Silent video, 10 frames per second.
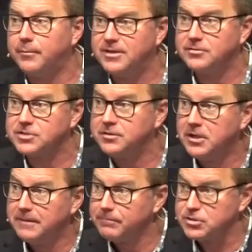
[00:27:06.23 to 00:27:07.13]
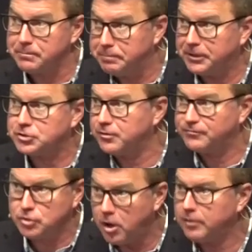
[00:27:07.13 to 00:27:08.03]
I mean, there's a, there's a picture
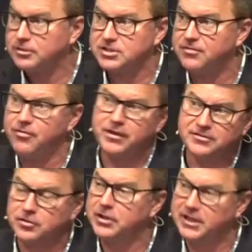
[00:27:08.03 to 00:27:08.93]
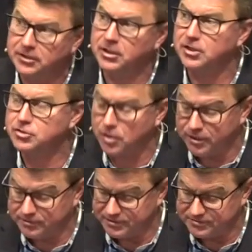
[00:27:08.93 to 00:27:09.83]
of darkness and the things that are hidden in
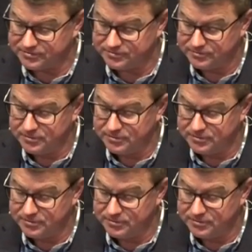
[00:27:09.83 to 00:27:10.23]
darkness.